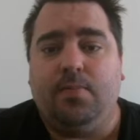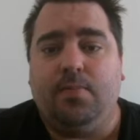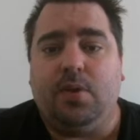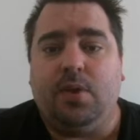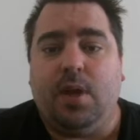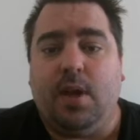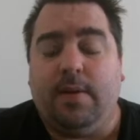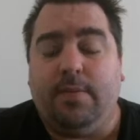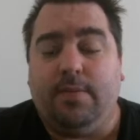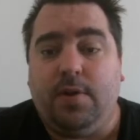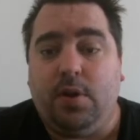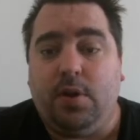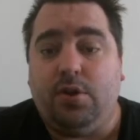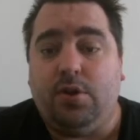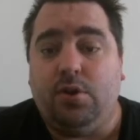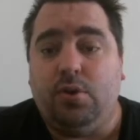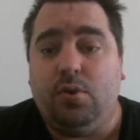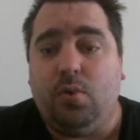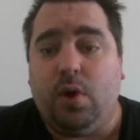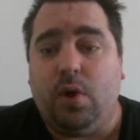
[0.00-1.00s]
if you
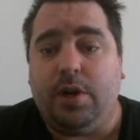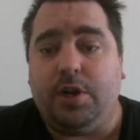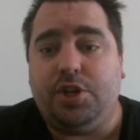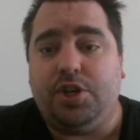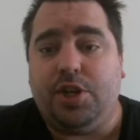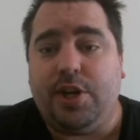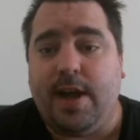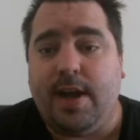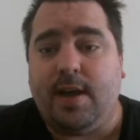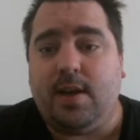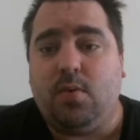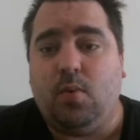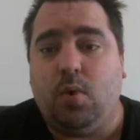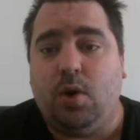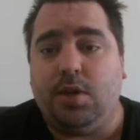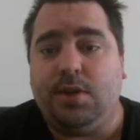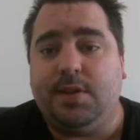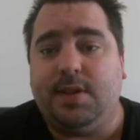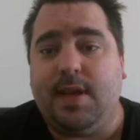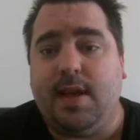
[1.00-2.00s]
do want to check
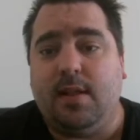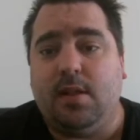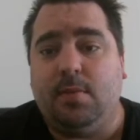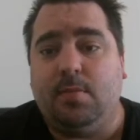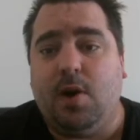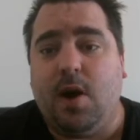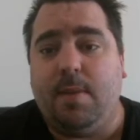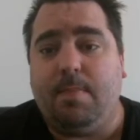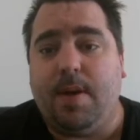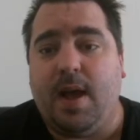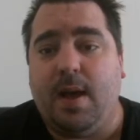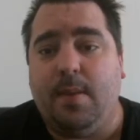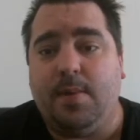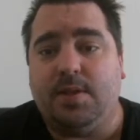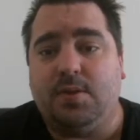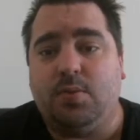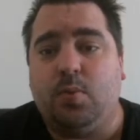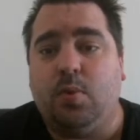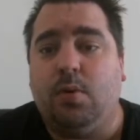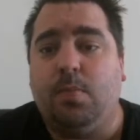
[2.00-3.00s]
what the LMI
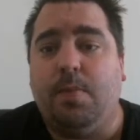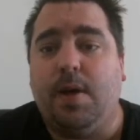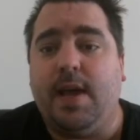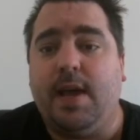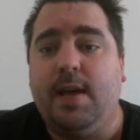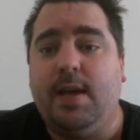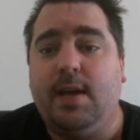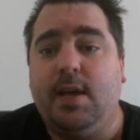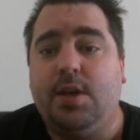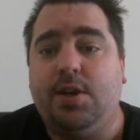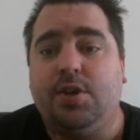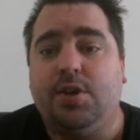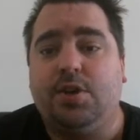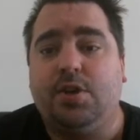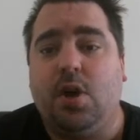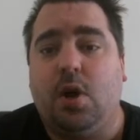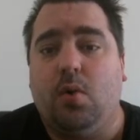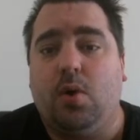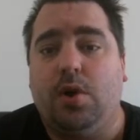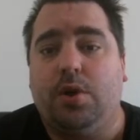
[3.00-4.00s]
payments will be, you
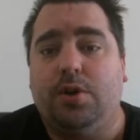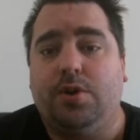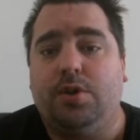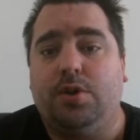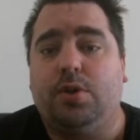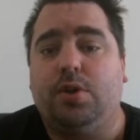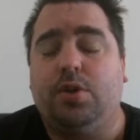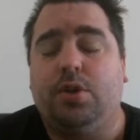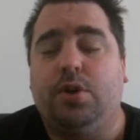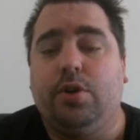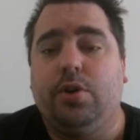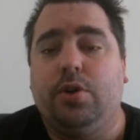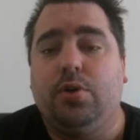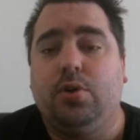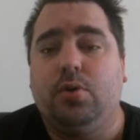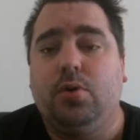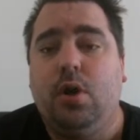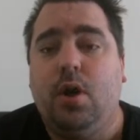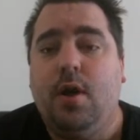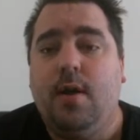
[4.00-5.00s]
just go on to
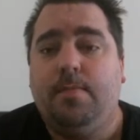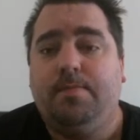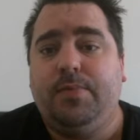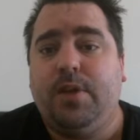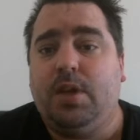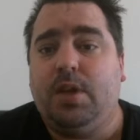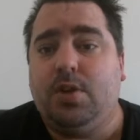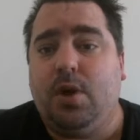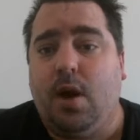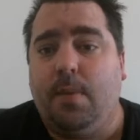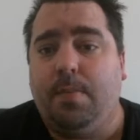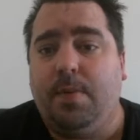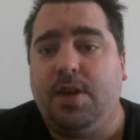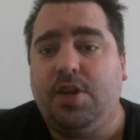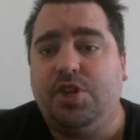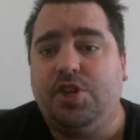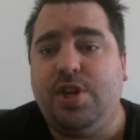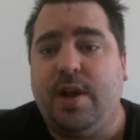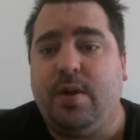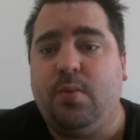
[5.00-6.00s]
Google, you type
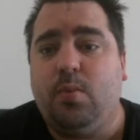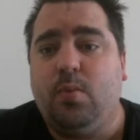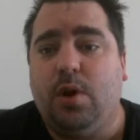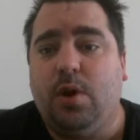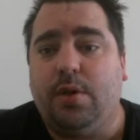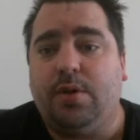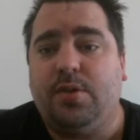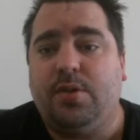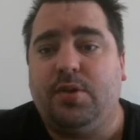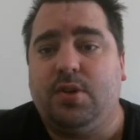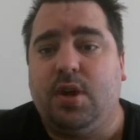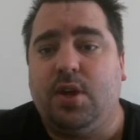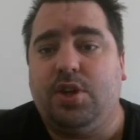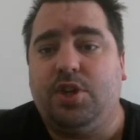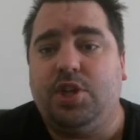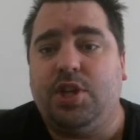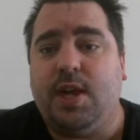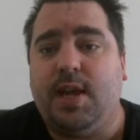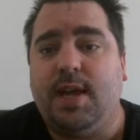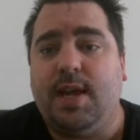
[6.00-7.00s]
in Genworth, so
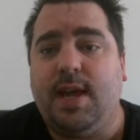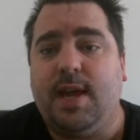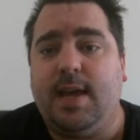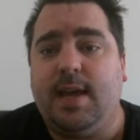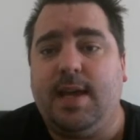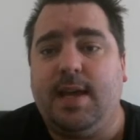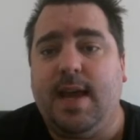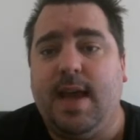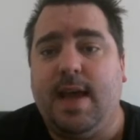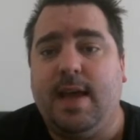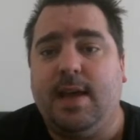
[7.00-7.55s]
GENWORTH,